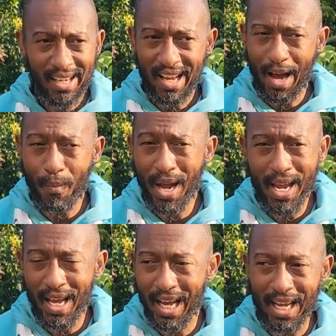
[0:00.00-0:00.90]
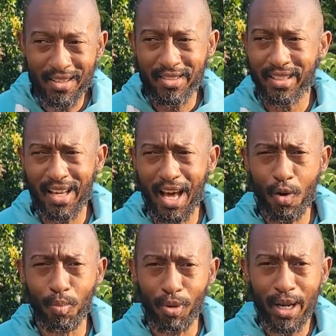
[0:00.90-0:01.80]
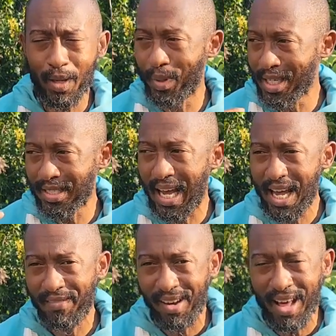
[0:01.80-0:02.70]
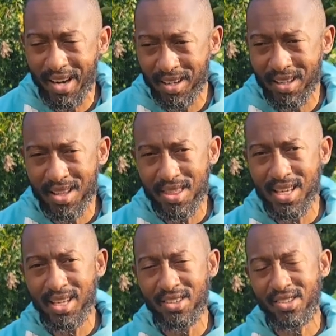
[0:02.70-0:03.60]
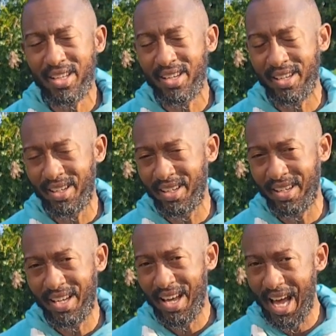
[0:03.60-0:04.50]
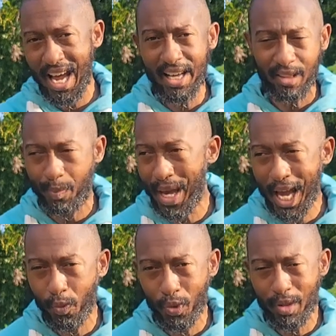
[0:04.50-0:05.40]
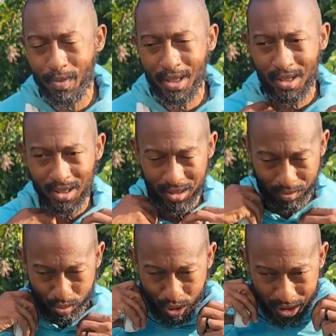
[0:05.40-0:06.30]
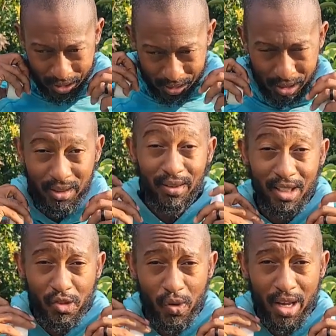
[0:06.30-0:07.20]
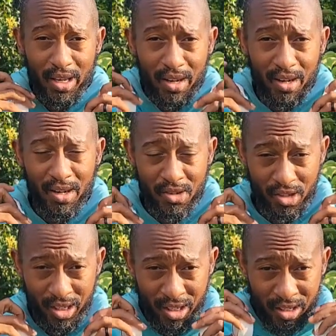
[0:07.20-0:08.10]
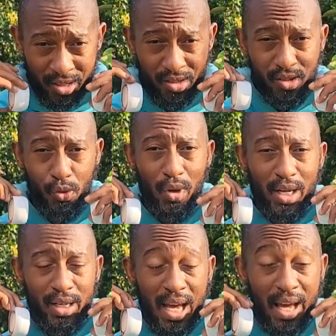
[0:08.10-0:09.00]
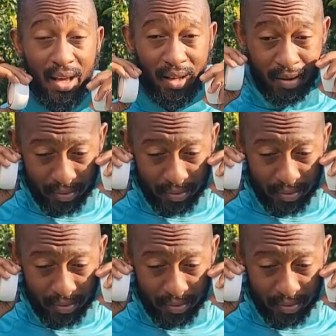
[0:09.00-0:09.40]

I don't bring it because I have a lot of other things that I have to pack with me, but this right here is great to have.